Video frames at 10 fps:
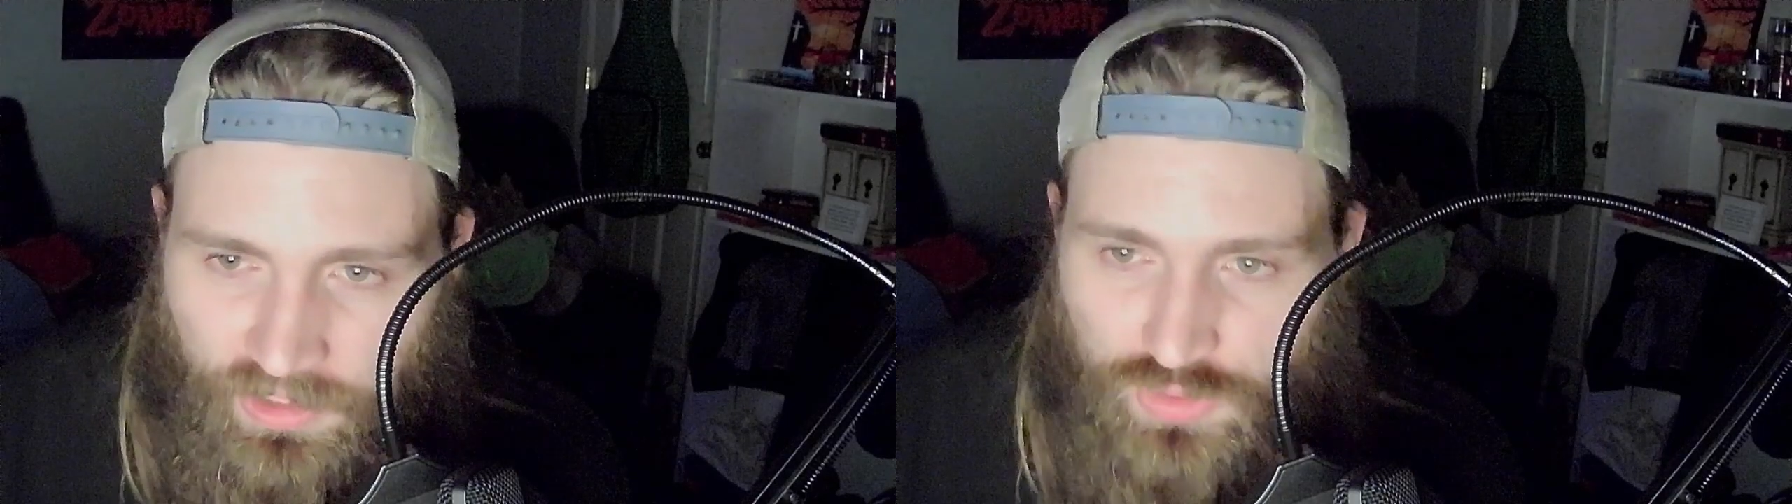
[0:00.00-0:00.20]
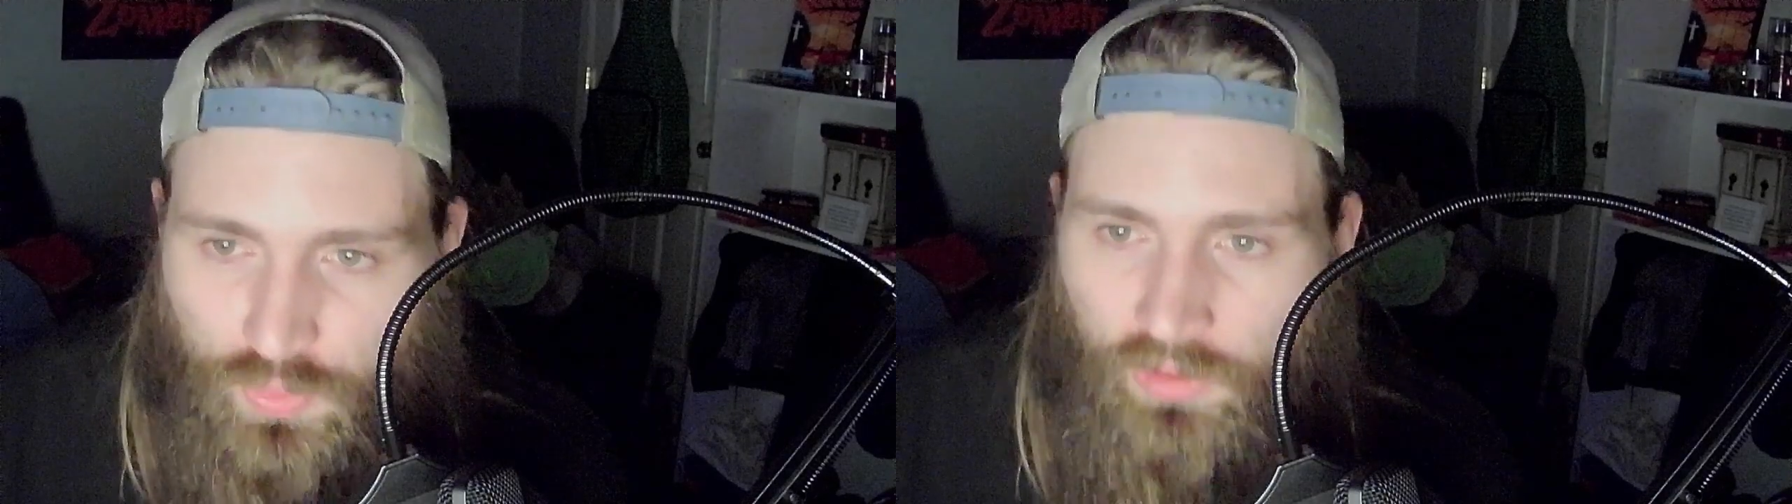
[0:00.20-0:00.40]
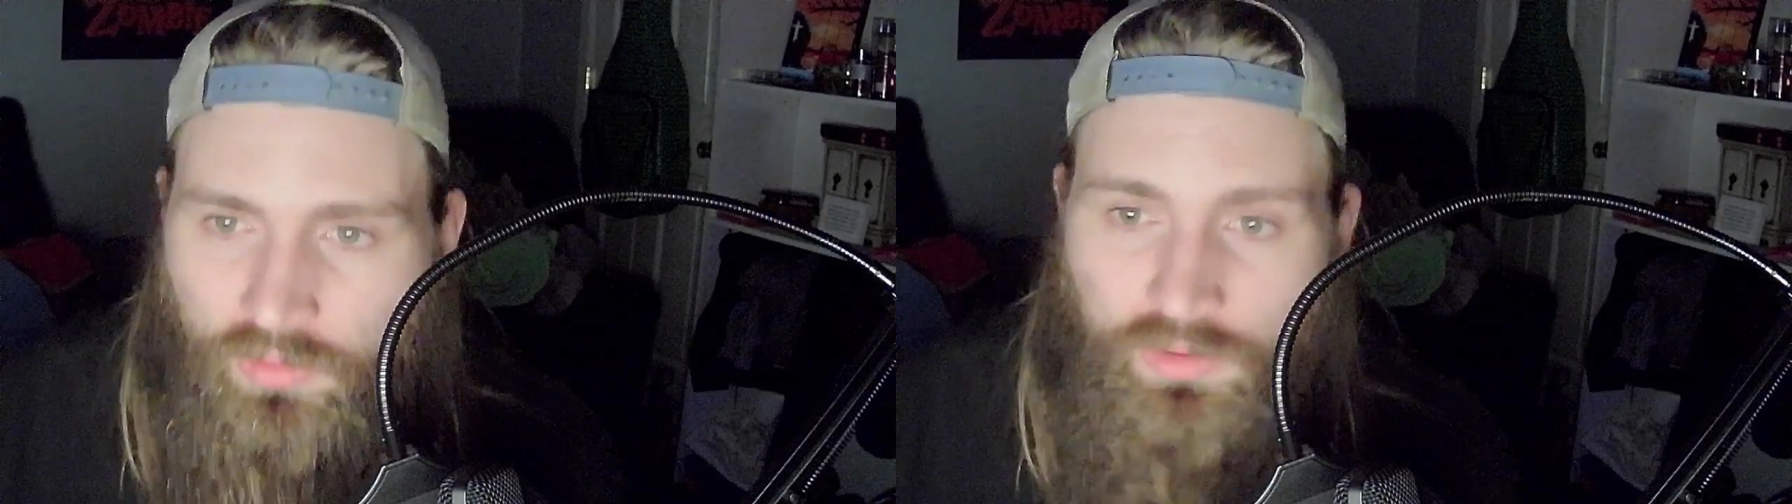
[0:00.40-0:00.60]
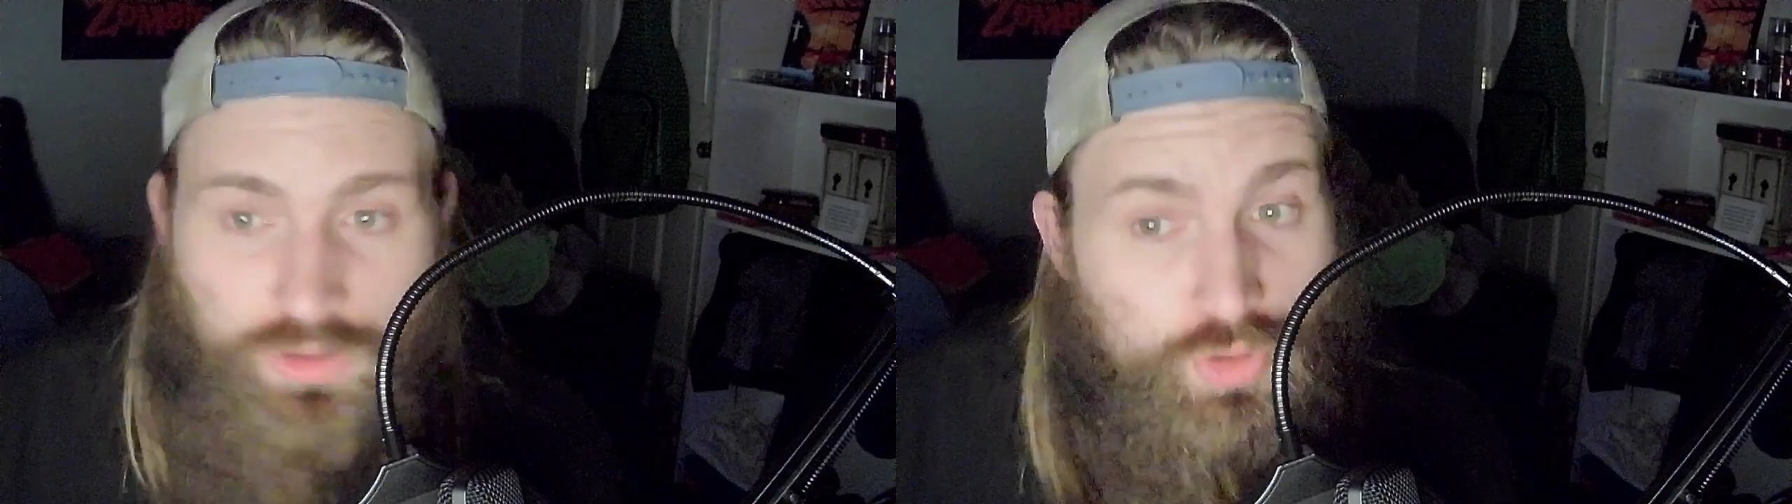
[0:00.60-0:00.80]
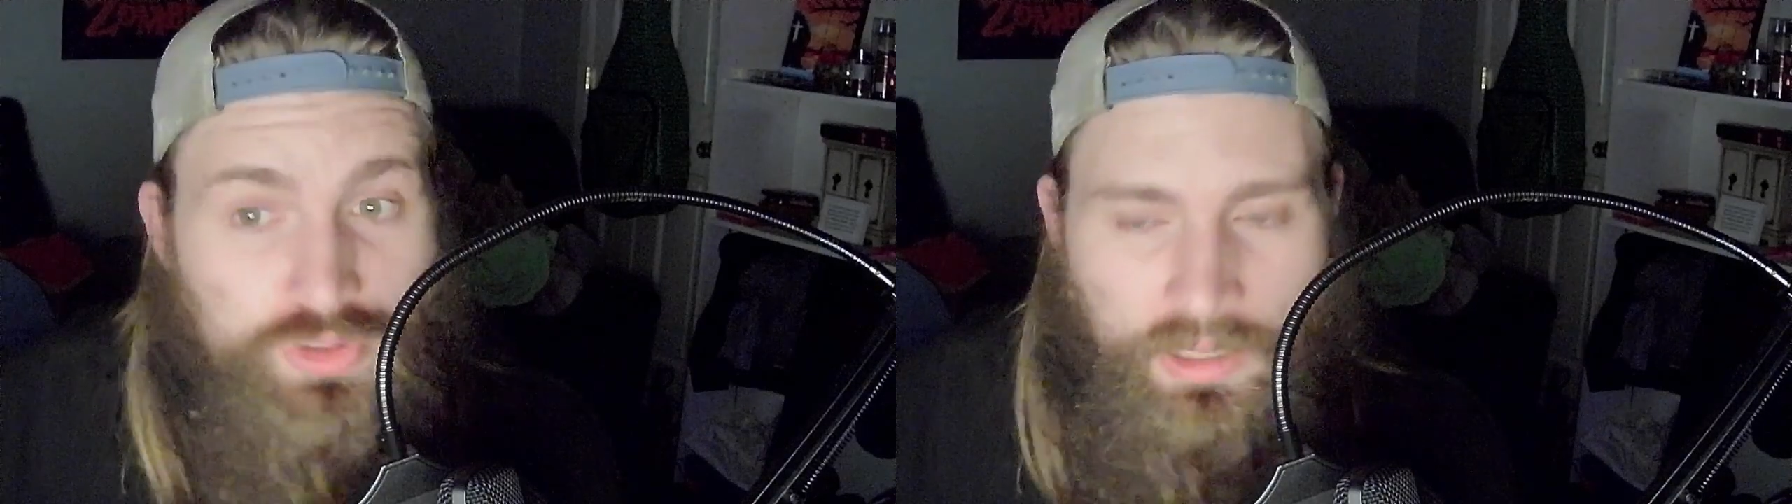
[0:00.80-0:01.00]
as well.
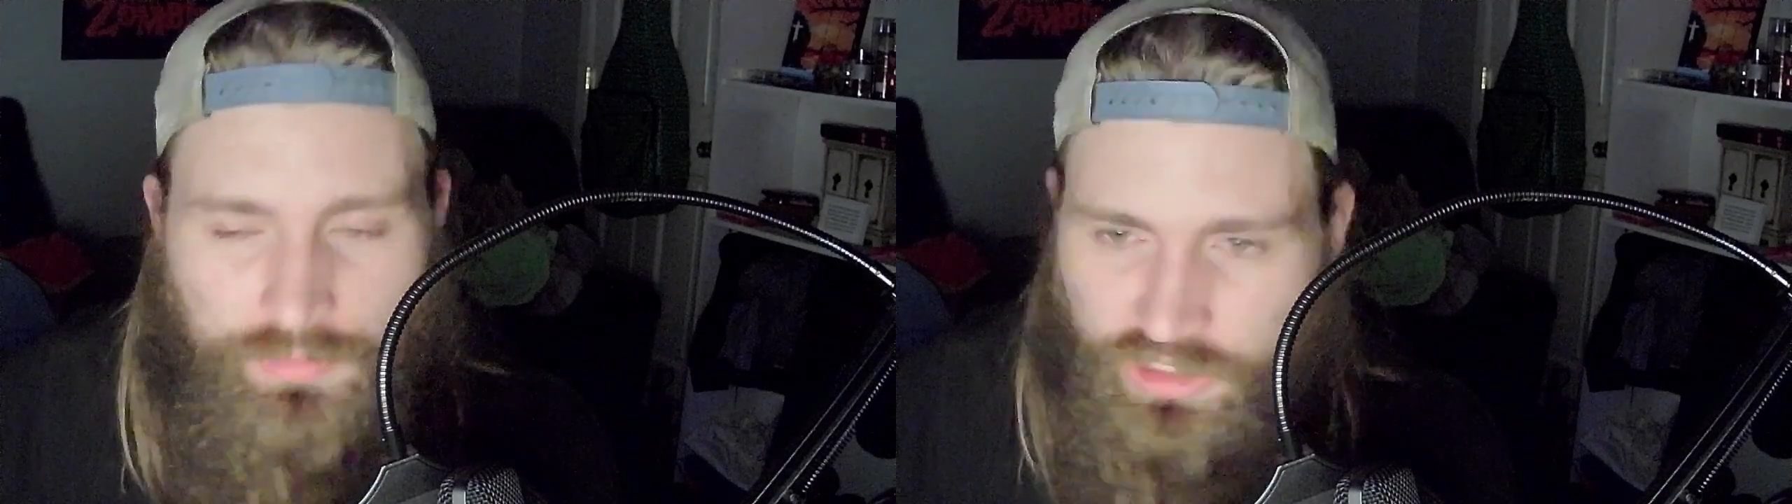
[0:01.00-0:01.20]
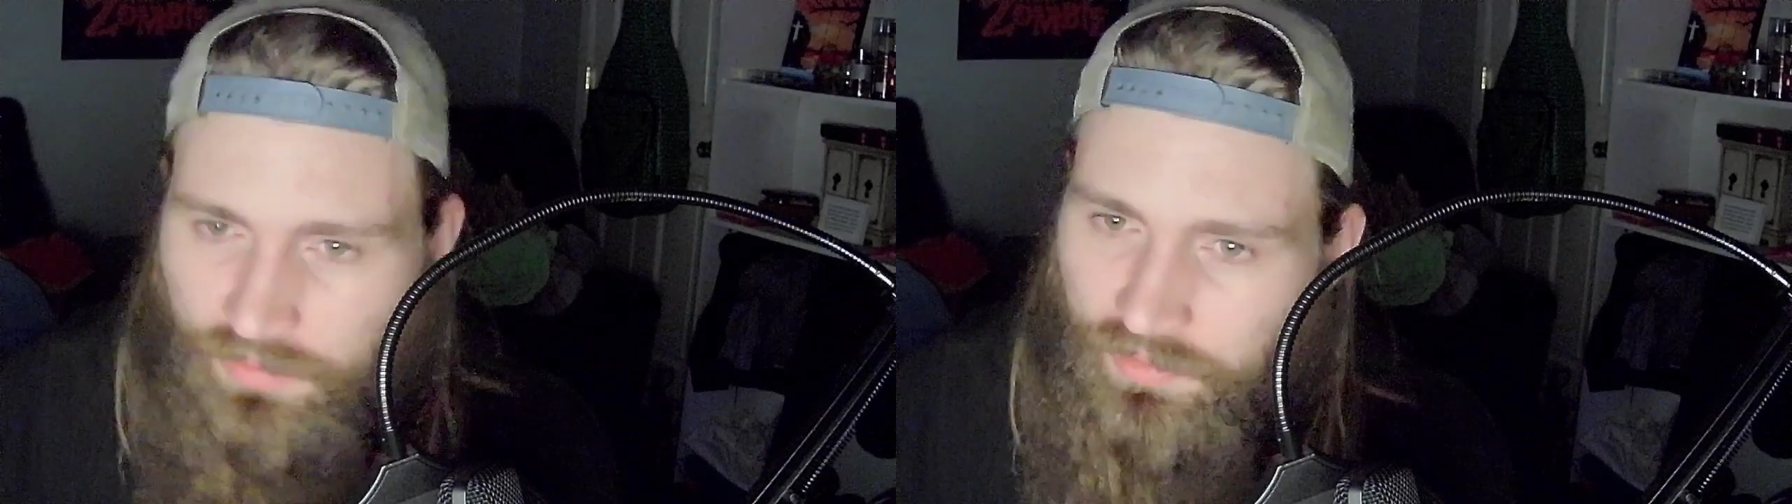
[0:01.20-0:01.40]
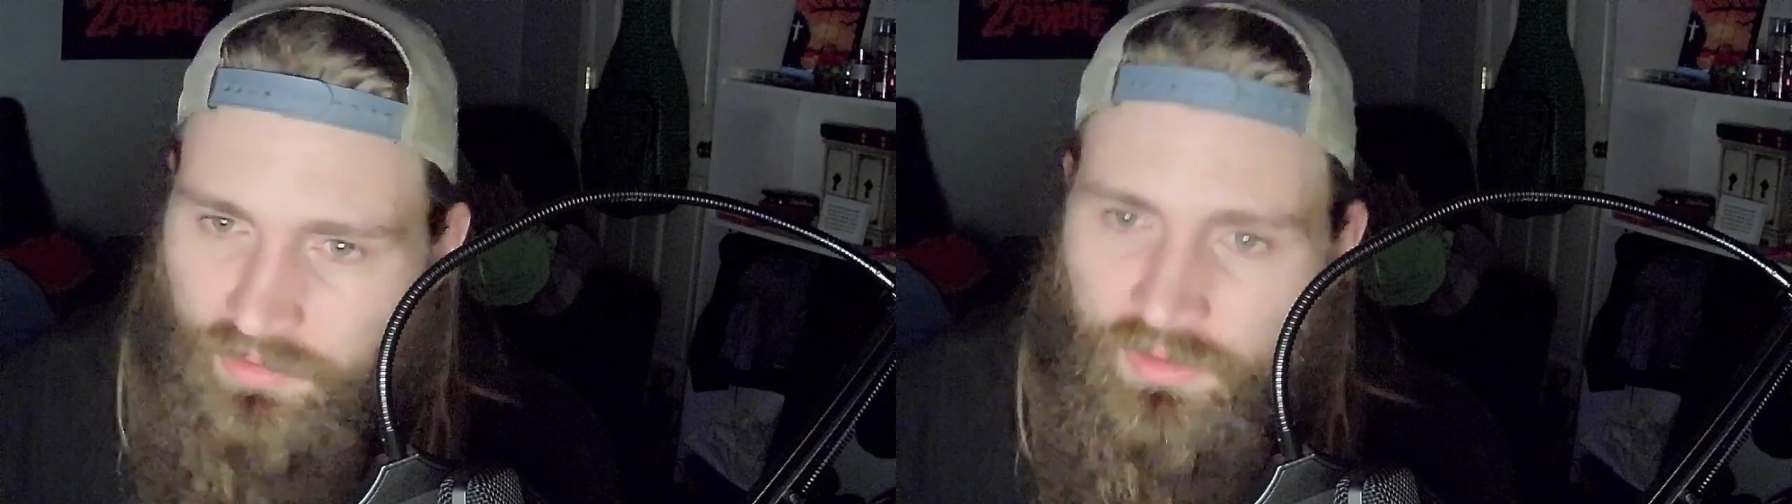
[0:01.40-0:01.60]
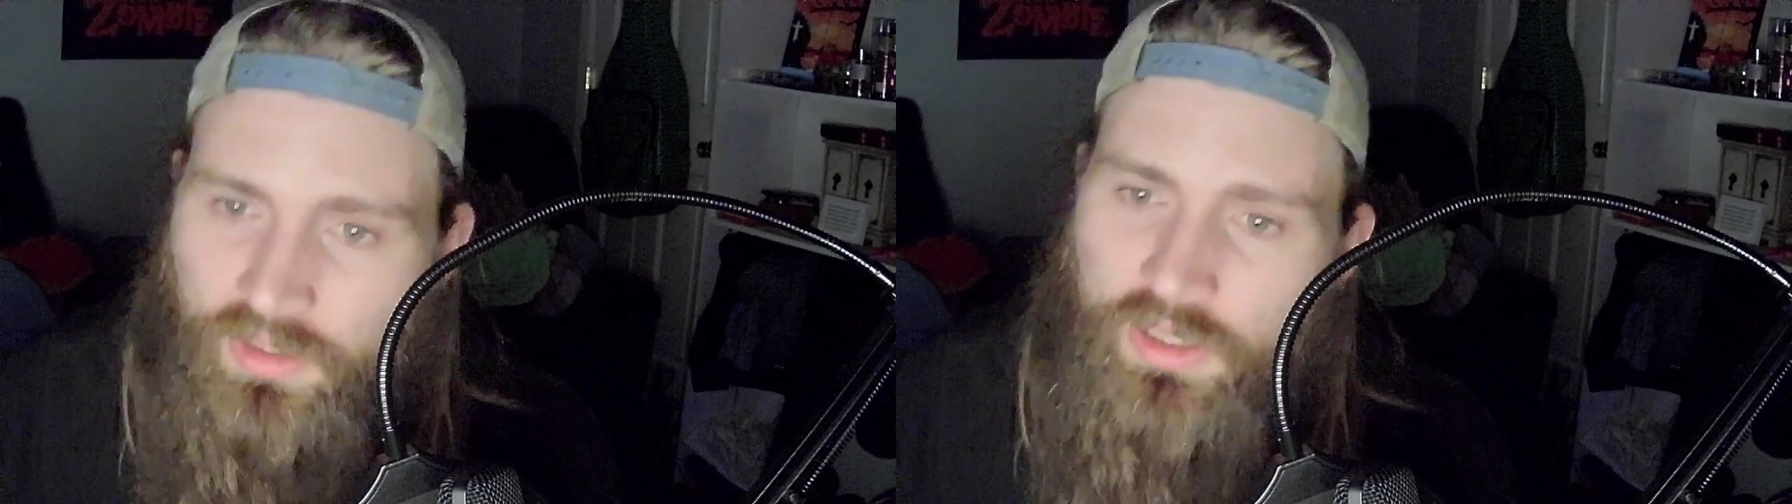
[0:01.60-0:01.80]
2-time champion.